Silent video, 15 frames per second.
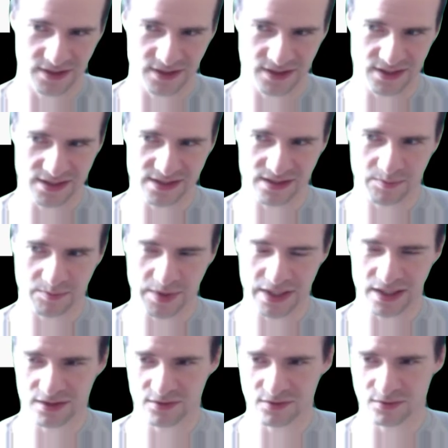Is it
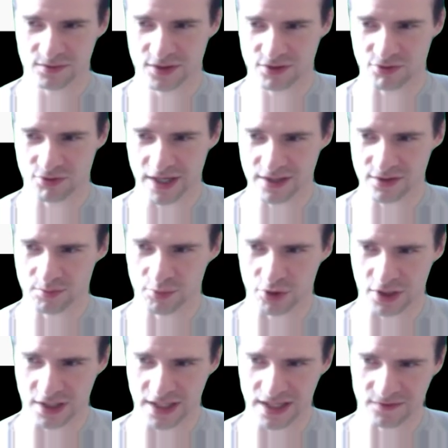better to try to
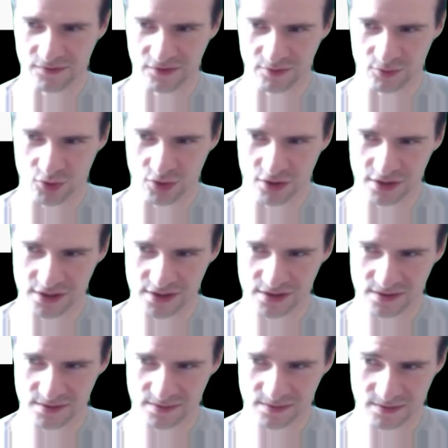protect from
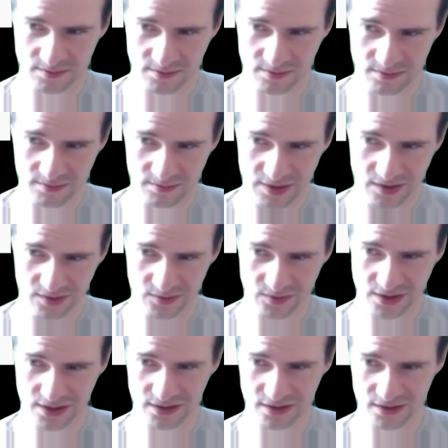draws, by the
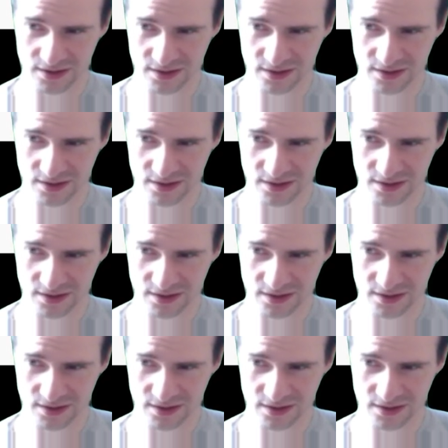way?